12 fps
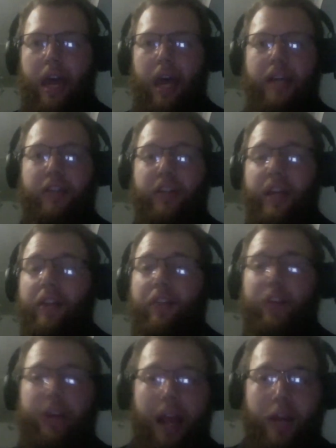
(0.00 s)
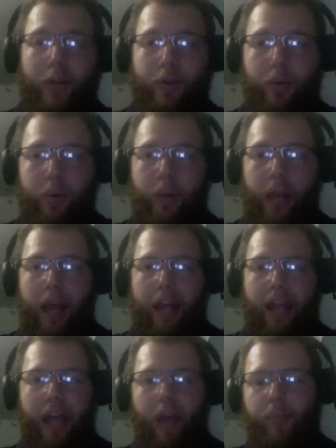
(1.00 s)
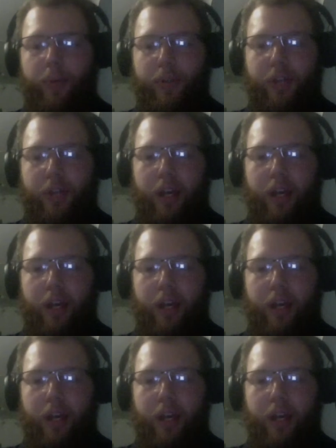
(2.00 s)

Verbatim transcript: is an international campus